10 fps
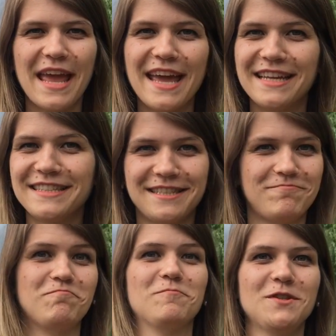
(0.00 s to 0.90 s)
and
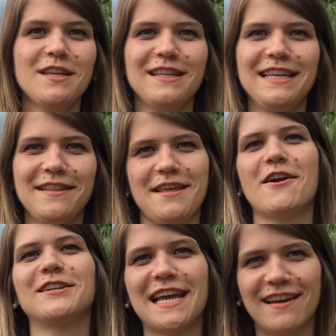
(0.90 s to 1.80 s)
suddenly they
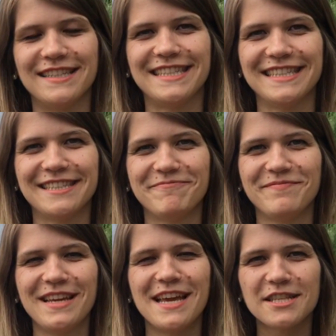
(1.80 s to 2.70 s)
are talented.
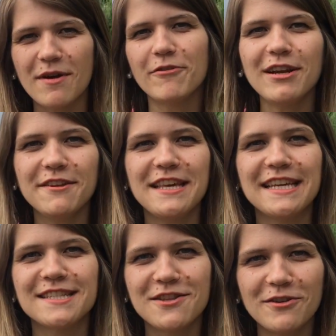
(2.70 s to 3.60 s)
So I really think
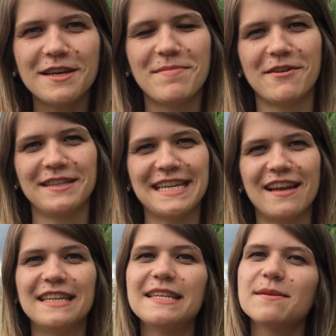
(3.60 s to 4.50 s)
it's not about the
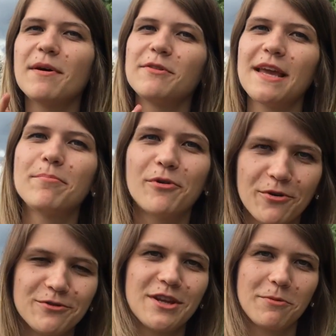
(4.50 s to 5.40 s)
talent, it's about the
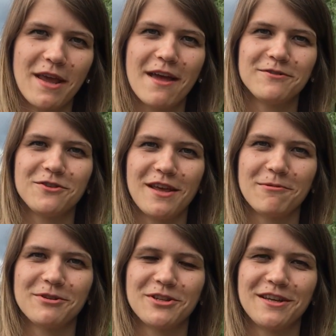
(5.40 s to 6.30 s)
approach that we have to
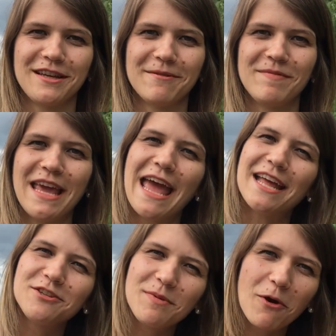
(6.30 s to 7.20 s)
language learning.
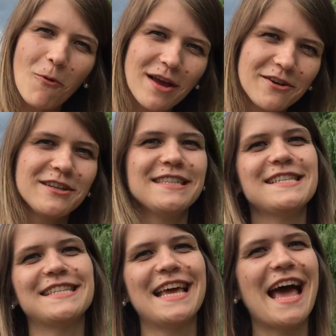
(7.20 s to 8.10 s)
And to be quite
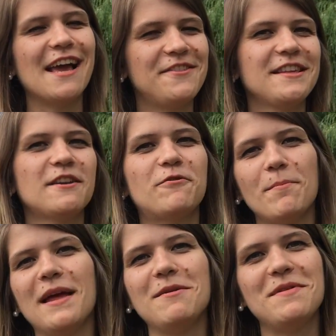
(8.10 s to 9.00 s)
honest, I think that for
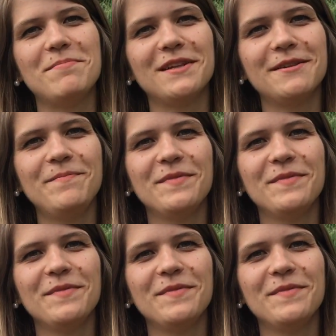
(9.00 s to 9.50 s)
many people,